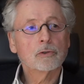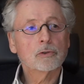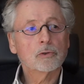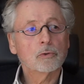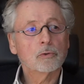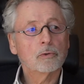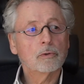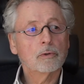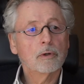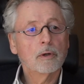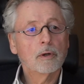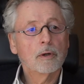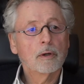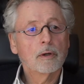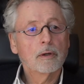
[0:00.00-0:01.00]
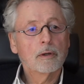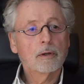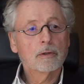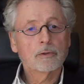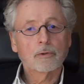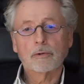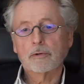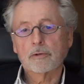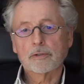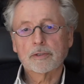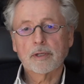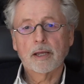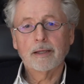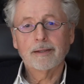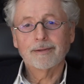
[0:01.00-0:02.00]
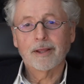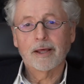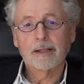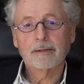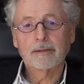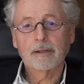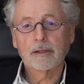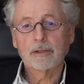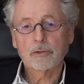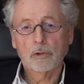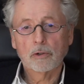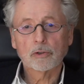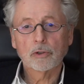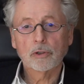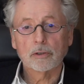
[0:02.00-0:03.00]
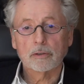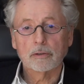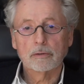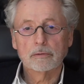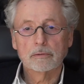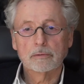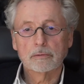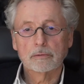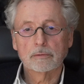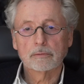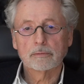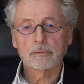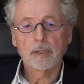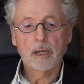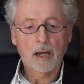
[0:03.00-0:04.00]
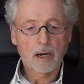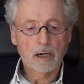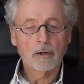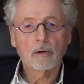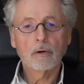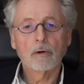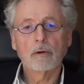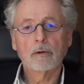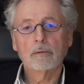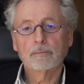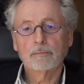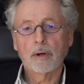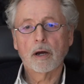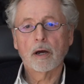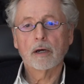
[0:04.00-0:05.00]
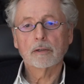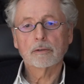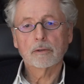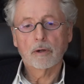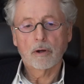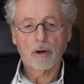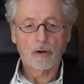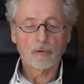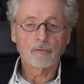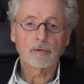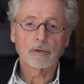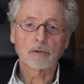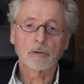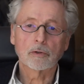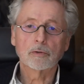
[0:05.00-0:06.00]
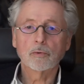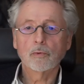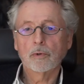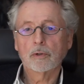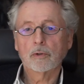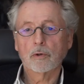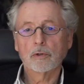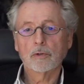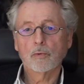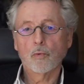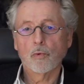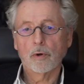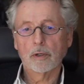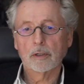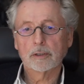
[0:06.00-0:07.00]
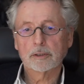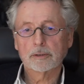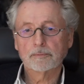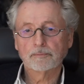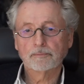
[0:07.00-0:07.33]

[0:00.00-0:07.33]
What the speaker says: to understand that it's all good. We are all part of a good world.